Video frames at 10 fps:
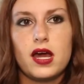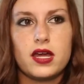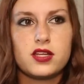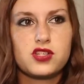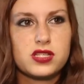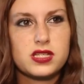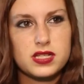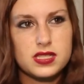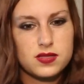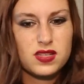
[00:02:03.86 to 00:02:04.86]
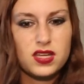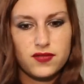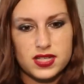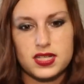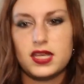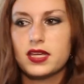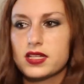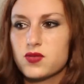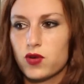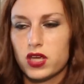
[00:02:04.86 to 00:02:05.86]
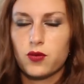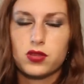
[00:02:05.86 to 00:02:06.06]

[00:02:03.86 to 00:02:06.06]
It's give and take. It's working